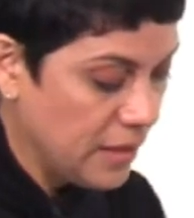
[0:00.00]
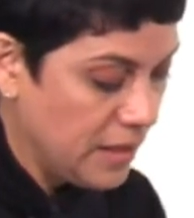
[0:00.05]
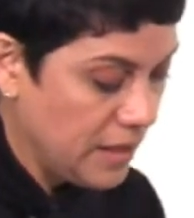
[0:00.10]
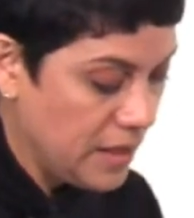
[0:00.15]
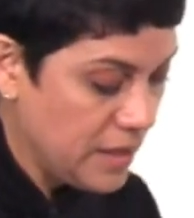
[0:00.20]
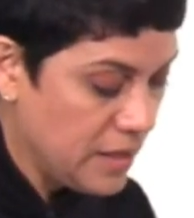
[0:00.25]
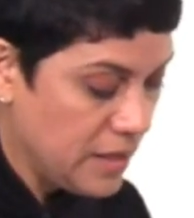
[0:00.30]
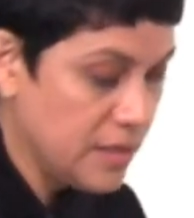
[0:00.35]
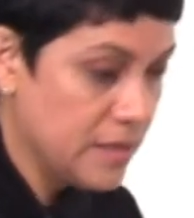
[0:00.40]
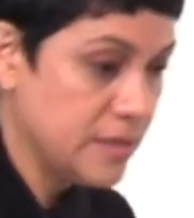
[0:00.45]

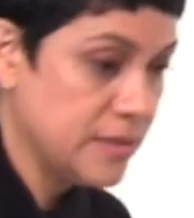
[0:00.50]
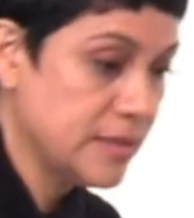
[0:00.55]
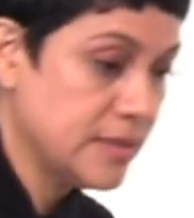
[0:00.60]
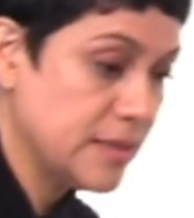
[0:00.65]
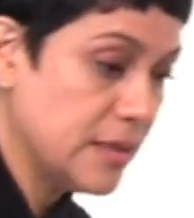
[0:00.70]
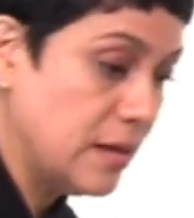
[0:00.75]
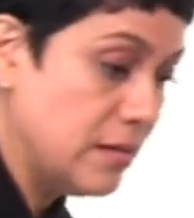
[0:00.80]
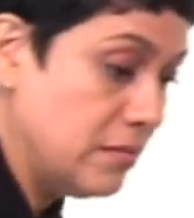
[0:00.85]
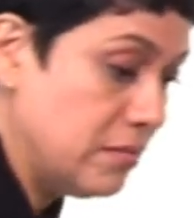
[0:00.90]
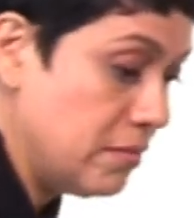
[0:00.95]

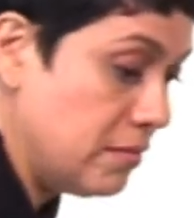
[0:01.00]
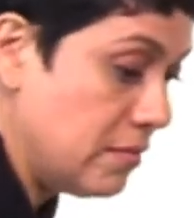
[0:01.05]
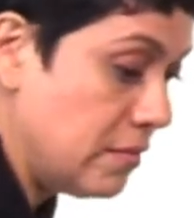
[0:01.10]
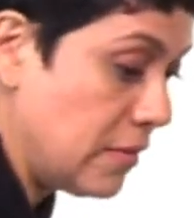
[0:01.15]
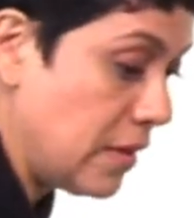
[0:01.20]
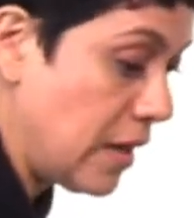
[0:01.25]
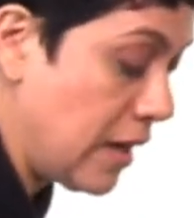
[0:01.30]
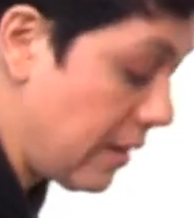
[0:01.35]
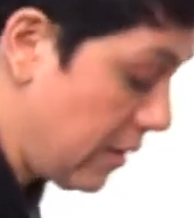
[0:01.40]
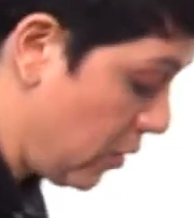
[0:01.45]
is,
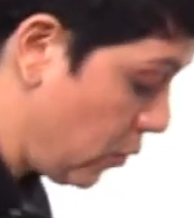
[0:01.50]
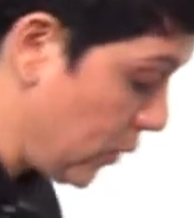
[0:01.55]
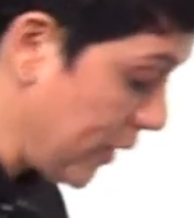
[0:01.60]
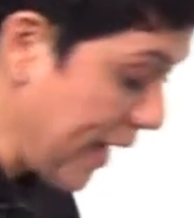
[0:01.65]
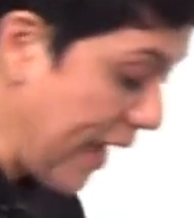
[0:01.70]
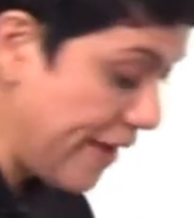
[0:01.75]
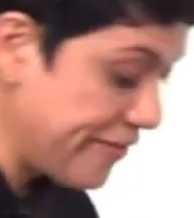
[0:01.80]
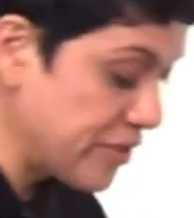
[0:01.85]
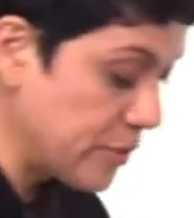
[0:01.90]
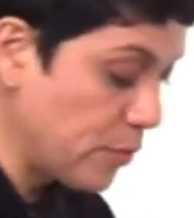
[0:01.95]

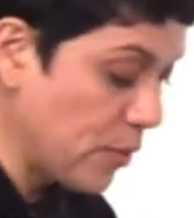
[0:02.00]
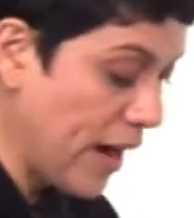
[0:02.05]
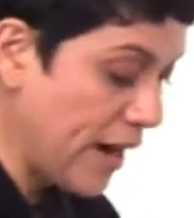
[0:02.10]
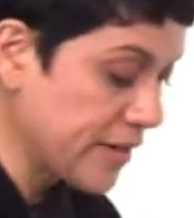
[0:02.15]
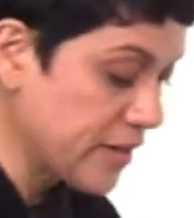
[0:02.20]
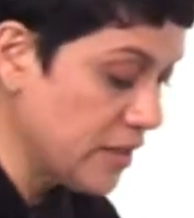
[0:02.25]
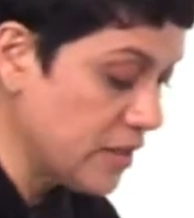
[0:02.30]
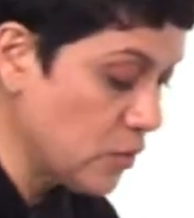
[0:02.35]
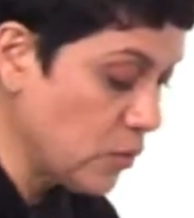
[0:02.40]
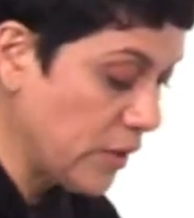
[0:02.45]
we have to
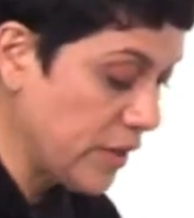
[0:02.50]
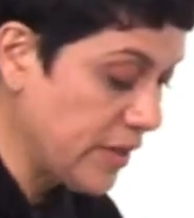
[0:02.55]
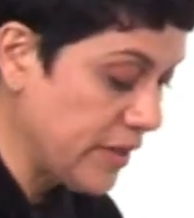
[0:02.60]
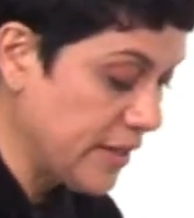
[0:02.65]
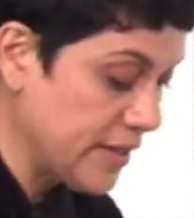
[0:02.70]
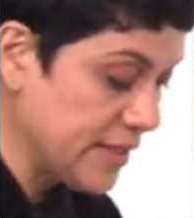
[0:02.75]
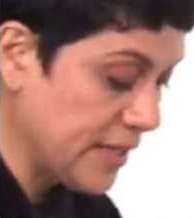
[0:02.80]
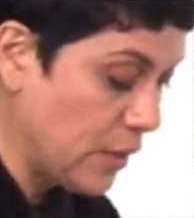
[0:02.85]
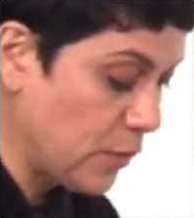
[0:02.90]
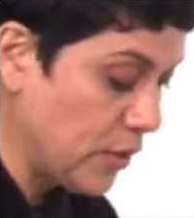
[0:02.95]
practice what
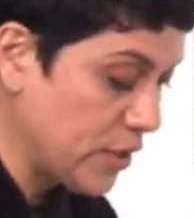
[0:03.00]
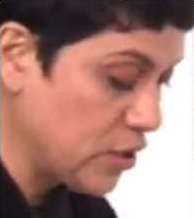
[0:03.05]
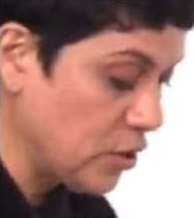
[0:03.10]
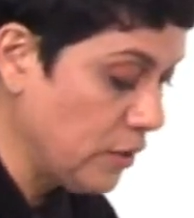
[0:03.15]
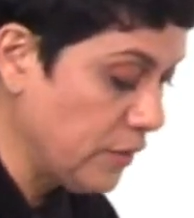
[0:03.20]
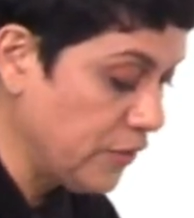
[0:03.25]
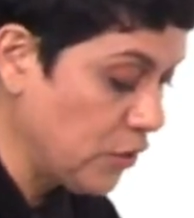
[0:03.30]
it is that we do.